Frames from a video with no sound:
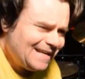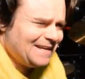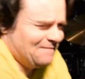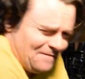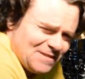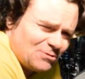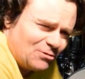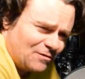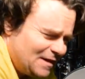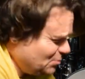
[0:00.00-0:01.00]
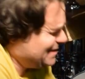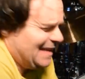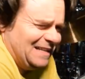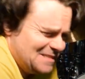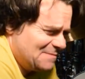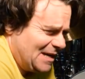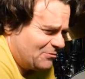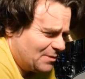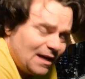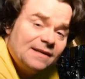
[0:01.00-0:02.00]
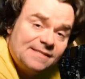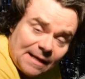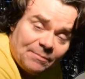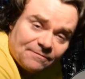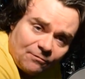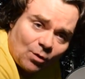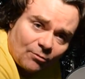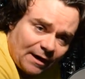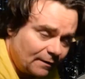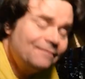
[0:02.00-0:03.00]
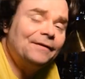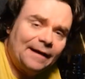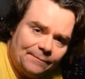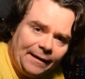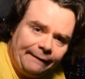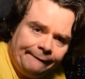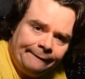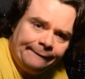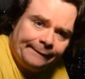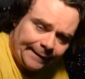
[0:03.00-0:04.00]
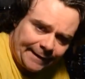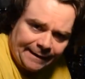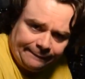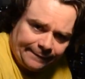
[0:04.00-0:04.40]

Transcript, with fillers: not on Physical Graffiti, what the hell's the matter with me? On a Zeppelin IV record, forgive me, all right?